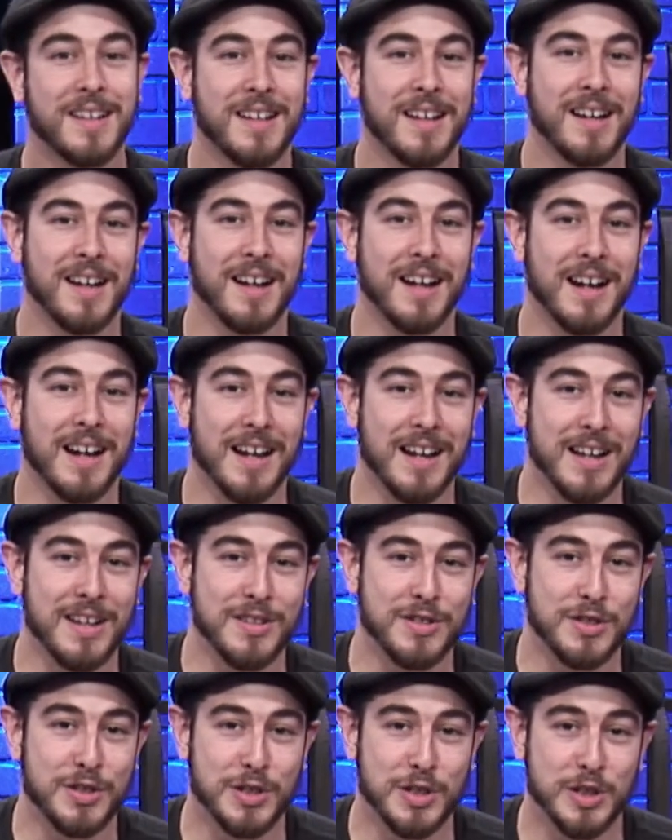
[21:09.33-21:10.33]
uh,
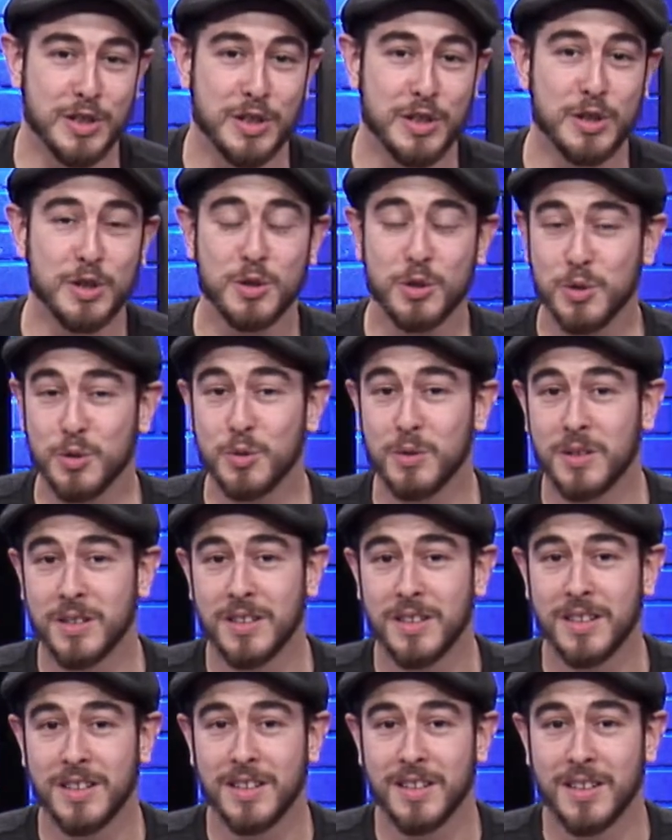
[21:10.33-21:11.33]
do you
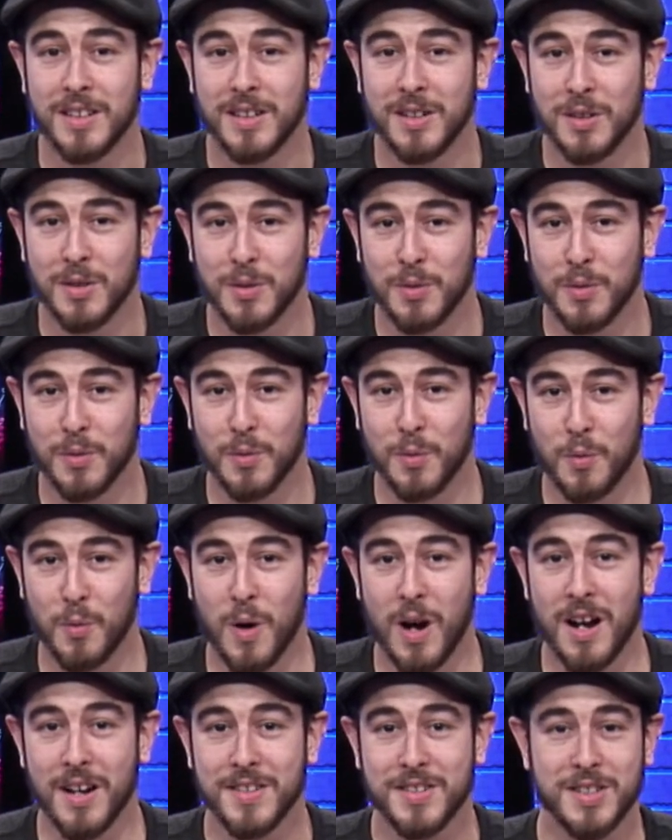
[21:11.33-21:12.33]

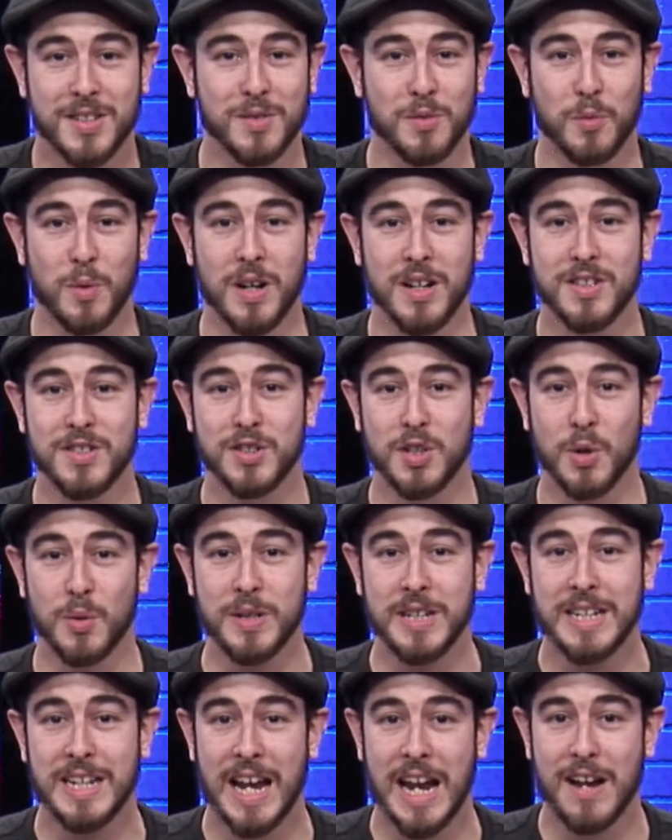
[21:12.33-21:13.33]
want what
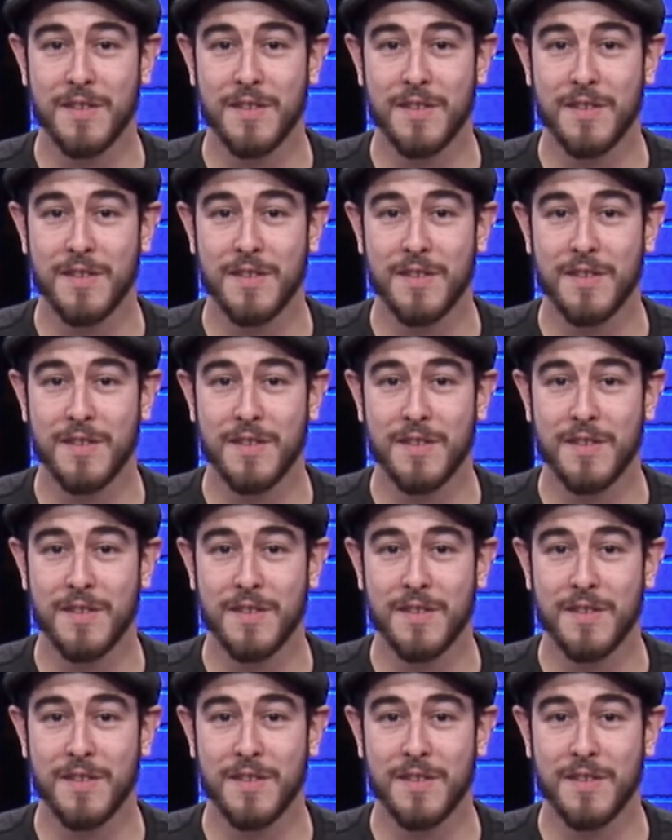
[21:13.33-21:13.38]
Sony gave